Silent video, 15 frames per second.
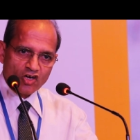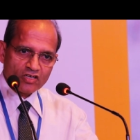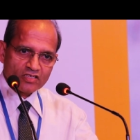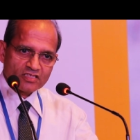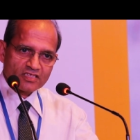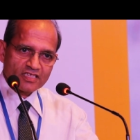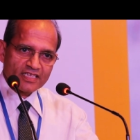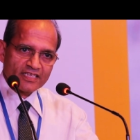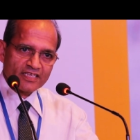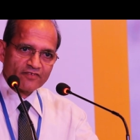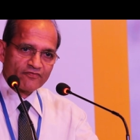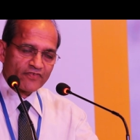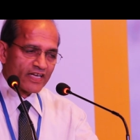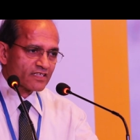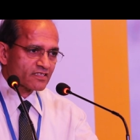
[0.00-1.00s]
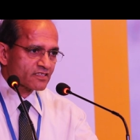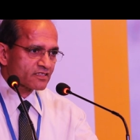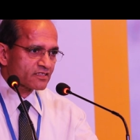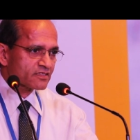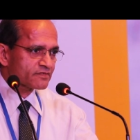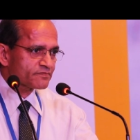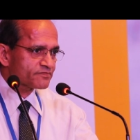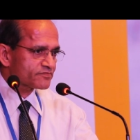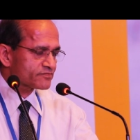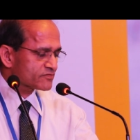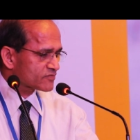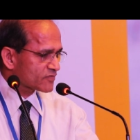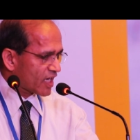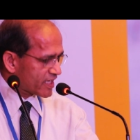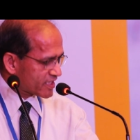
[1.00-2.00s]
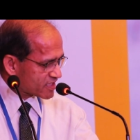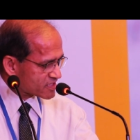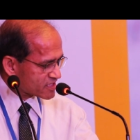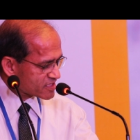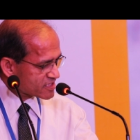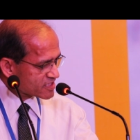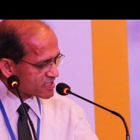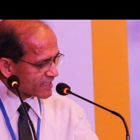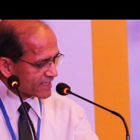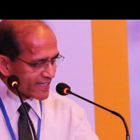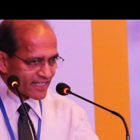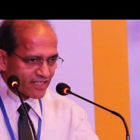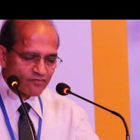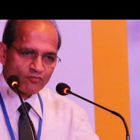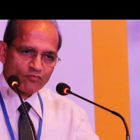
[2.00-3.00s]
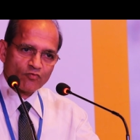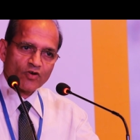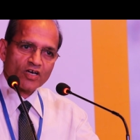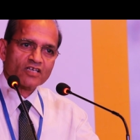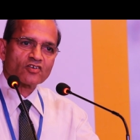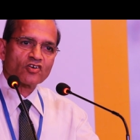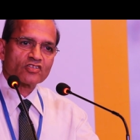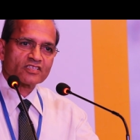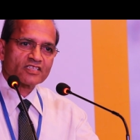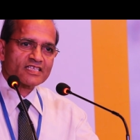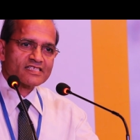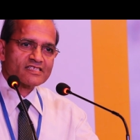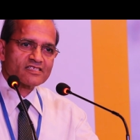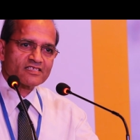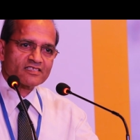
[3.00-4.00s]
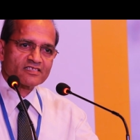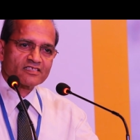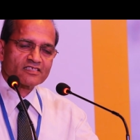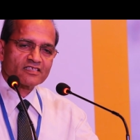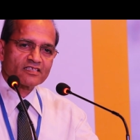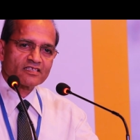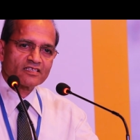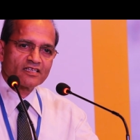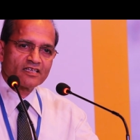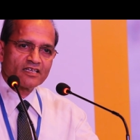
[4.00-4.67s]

talked, and in fact um, I T C did a great work on this digital.